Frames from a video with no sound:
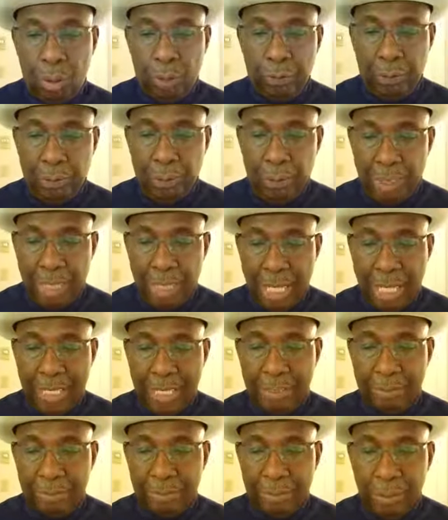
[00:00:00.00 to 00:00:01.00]
North
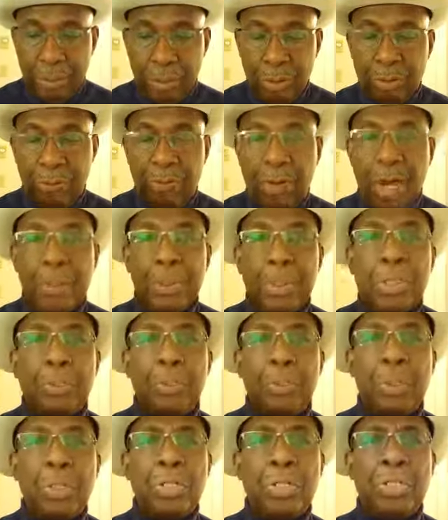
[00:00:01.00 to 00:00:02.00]
Carolina, little farming
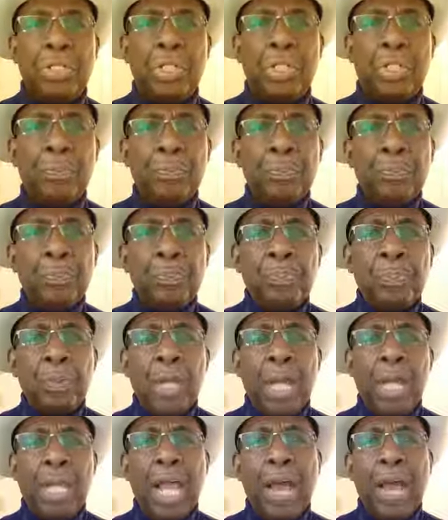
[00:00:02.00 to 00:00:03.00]
community,
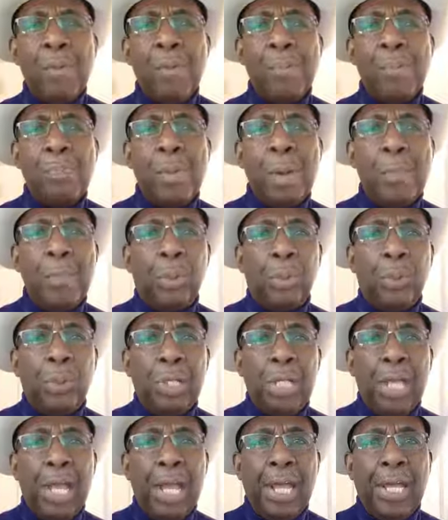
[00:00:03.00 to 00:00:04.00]
and I remember
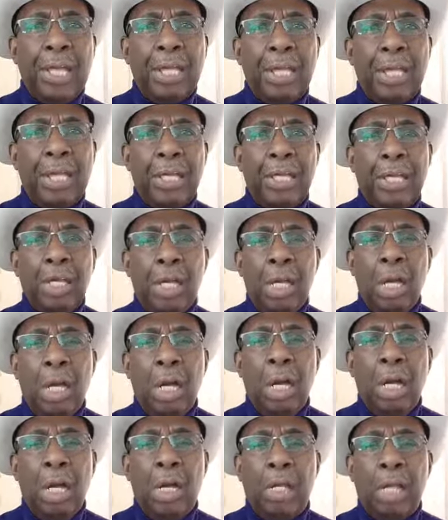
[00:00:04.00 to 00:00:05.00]
we had a
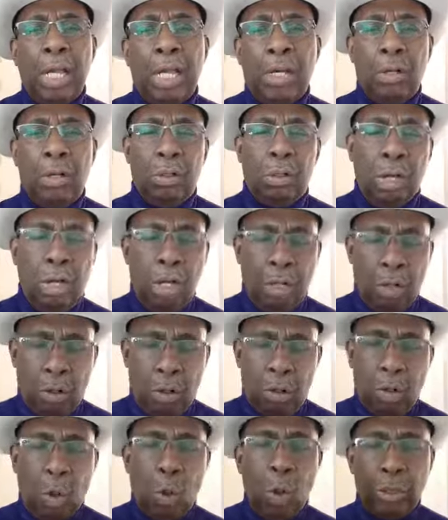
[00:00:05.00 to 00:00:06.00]
uh, like a, a,
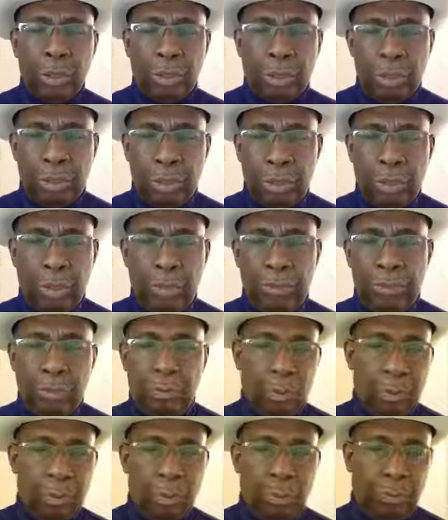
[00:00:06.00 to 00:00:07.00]
orchard, the
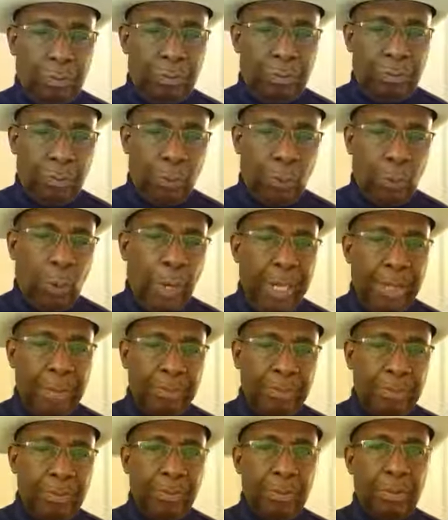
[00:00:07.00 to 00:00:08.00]

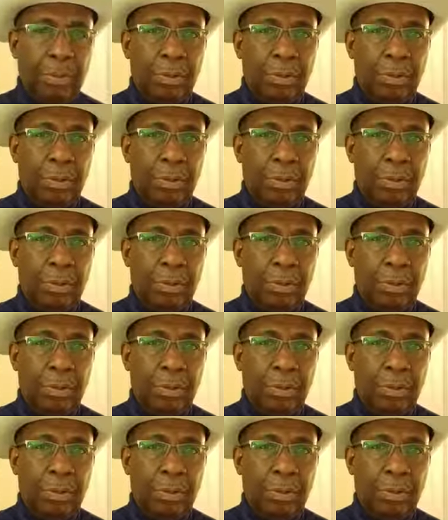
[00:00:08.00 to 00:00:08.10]
grape